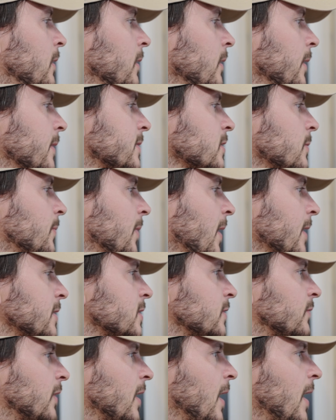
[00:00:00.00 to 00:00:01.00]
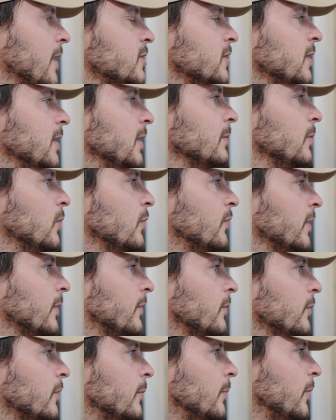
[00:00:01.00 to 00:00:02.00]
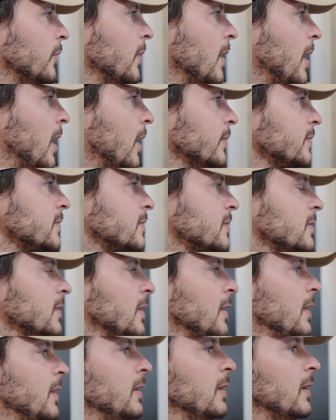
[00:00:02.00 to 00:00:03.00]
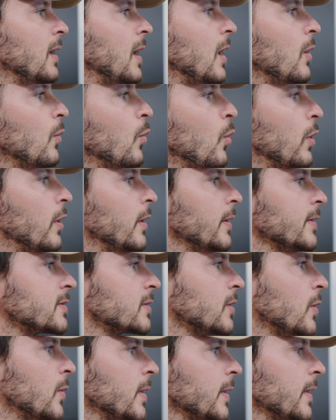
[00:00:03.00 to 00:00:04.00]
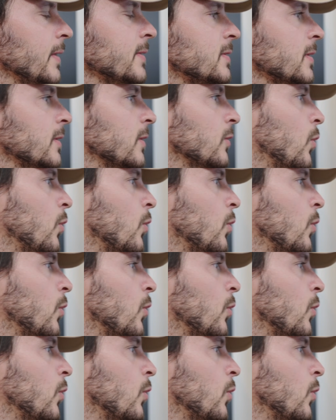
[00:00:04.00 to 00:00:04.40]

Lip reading: It's a batch of cachet moving through the brew house. Wort is going into the